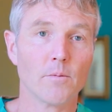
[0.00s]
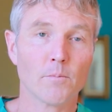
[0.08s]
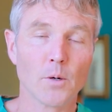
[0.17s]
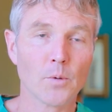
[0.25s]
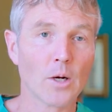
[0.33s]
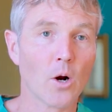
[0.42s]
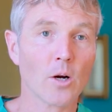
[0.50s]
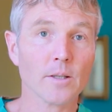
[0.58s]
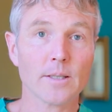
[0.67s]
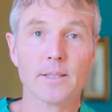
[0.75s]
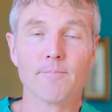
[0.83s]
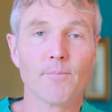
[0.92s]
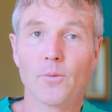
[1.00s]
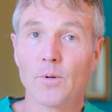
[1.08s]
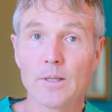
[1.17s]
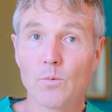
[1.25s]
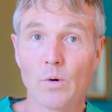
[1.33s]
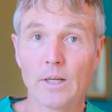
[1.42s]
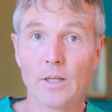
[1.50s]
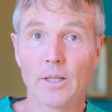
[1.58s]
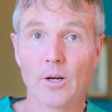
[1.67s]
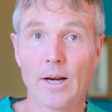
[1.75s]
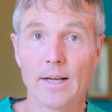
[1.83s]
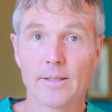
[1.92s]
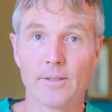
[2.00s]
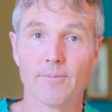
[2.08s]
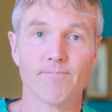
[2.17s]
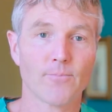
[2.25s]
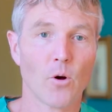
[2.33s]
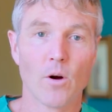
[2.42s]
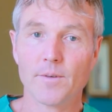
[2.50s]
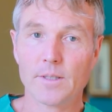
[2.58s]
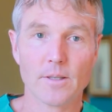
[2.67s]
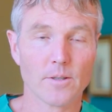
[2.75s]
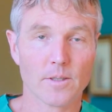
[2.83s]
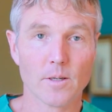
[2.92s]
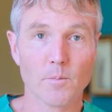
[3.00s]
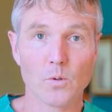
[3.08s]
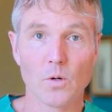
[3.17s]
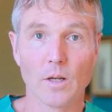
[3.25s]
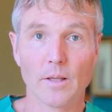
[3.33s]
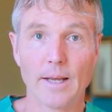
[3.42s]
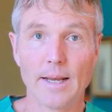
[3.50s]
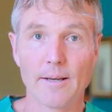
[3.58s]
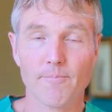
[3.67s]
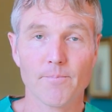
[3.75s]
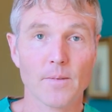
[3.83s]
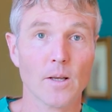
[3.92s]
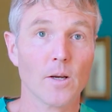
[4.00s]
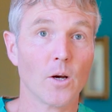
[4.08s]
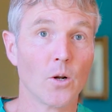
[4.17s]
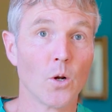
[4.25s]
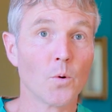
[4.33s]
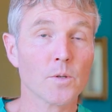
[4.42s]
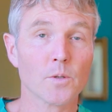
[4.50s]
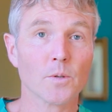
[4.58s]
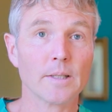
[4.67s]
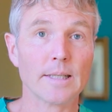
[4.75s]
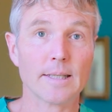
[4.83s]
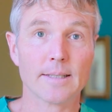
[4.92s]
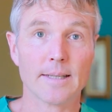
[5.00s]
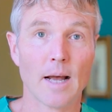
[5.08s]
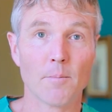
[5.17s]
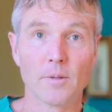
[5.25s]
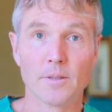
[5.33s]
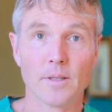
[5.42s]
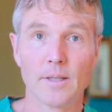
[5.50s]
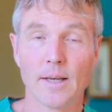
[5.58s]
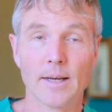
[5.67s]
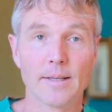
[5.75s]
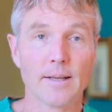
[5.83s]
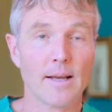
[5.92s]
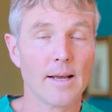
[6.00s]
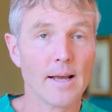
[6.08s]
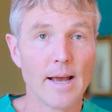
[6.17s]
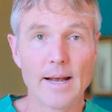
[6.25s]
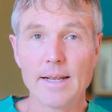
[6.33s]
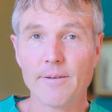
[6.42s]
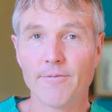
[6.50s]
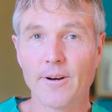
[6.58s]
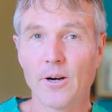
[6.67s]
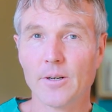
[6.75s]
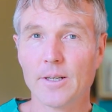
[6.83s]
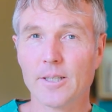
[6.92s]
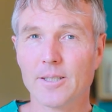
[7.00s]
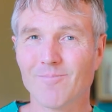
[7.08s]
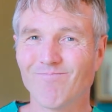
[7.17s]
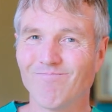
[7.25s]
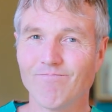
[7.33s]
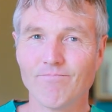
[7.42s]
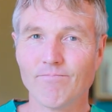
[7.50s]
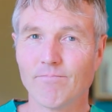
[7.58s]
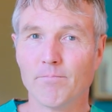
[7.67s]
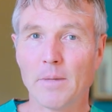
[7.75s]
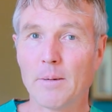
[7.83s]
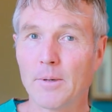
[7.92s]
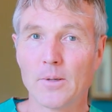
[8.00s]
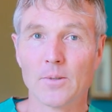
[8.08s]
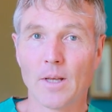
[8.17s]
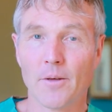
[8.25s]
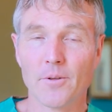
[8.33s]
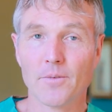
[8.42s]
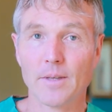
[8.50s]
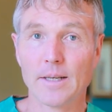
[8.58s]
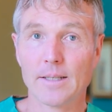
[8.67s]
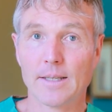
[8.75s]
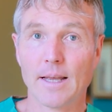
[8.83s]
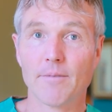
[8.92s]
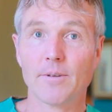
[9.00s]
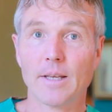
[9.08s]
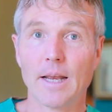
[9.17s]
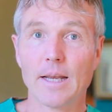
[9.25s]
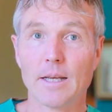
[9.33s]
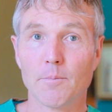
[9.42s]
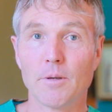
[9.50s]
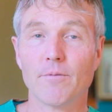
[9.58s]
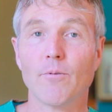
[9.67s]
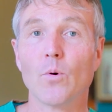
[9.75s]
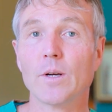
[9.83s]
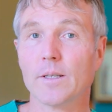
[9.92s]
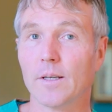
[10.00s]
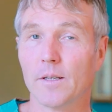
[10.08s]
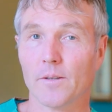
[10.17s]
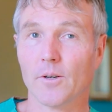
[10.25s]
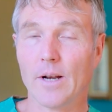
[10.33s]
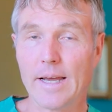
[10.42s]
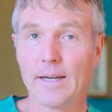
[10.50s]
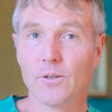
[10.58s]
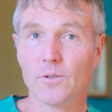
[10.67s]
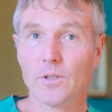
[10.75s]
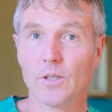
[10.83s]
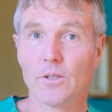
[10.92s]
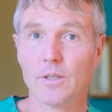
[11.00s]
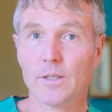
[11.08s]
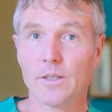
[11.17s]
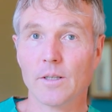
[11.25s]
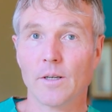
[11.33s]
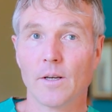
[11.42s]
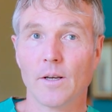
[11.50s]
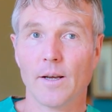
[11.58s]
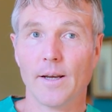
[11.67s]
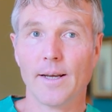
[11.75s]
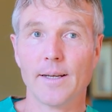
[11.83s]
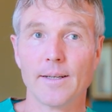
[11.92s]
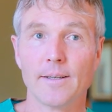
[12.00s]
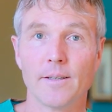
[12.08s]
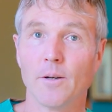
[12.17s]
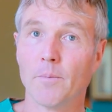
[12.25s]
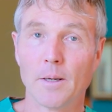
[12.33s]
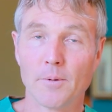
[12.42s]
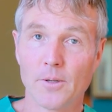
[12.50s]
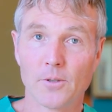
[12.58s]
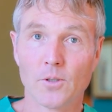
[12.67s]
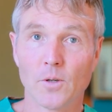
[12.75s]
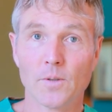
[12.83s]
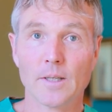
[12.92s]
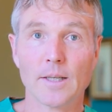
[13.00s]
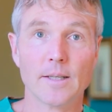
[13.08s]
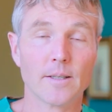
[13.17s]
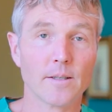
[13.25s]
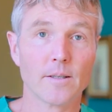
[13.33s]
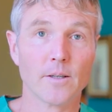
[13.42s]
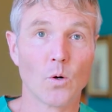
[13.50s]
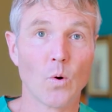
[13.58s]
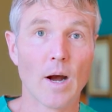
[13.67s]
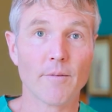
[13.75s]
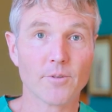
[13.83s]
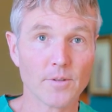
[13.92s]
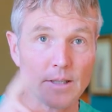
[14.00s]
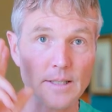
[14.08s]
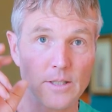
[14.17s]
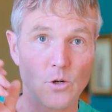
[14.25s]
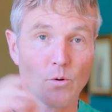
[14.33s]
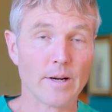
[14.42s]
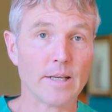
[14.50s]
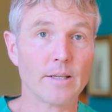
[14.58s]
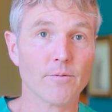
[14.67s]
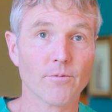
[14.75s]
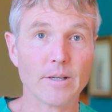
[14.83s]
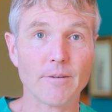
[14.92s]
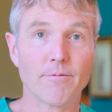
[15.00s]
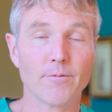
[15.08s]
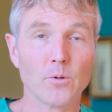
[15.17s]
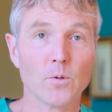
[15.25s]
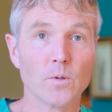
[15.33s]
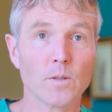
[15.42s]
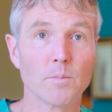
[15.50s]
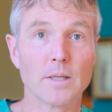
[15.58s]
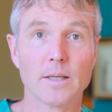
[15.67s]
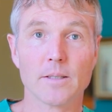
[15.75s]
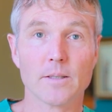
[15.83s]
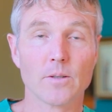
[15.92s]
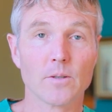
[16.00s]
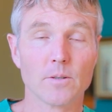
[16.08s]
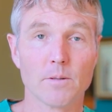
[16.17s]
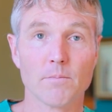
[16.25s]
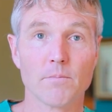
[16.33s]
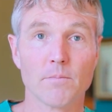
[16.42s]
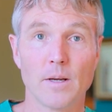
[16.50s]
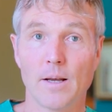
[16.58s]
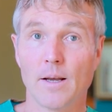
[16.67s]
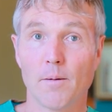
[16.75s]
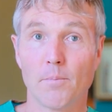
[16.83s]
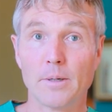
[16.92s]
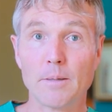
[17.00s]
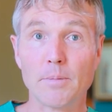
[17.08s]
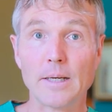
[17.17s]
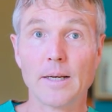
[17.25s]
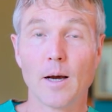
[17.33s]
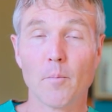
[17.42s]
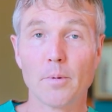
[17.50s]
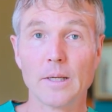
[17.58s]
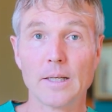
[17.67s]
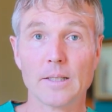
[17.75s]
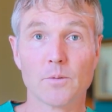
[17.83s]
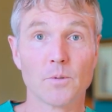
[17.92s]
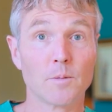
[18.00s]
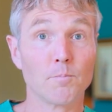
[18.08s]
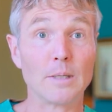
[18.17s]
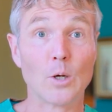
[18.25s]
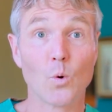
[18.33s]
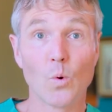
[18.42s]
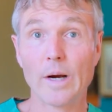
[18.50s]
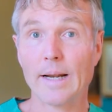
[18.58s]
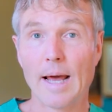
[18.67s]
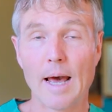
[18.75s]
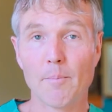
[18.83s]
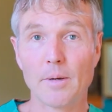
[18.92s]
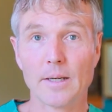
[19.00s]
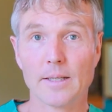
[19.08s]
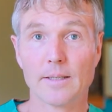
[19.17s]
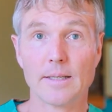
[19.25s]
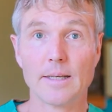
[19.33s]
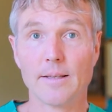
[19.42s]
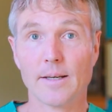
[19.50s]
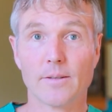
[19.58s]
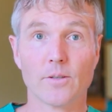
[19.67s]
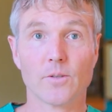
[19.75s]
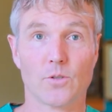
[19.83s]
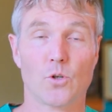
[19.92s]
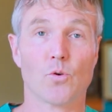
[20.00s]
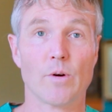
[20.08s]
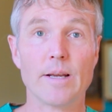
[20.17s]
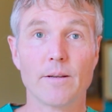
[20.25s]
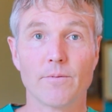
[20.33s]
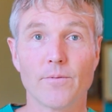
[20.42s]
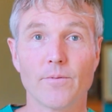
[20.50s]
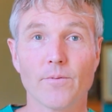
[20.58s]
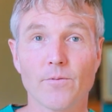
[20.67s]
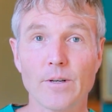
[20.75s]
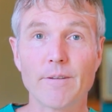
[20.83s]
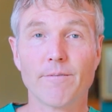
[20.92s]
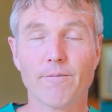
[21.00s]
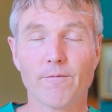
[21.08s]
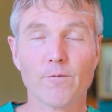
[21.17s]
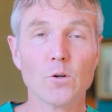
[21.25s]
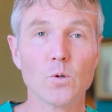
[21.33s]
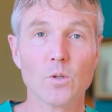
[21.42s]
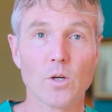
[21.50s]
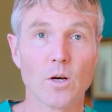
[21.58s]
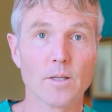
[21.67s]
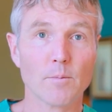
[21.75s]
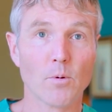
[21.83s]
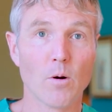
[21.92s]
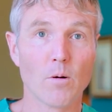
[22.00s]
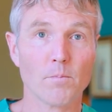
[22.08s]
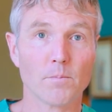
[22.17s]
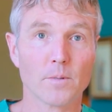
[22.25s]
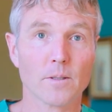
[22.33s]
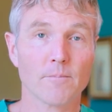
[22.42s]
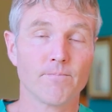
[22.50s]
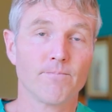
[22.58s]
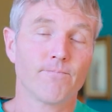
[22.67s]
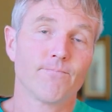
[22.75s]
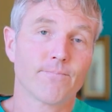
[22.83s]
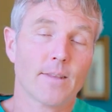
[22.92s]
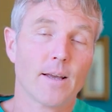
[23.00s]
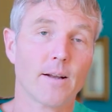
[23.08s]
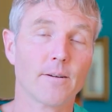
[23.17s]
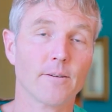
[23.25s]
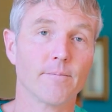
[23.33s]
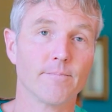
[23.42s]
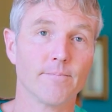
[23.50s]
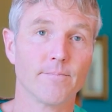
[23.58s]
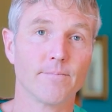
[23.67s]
But regardless, there isn't one clear answer. Obviously, there's some sort of link. No one's really established it yet. And in fairness, maybe there's other things the FDA could be focusing their energy on. And, you know, maybe they're choosing to go after these grain-free foods because there's some pretty big companies would be quite happy to see that there's grain-free foods causing problems. I don't know.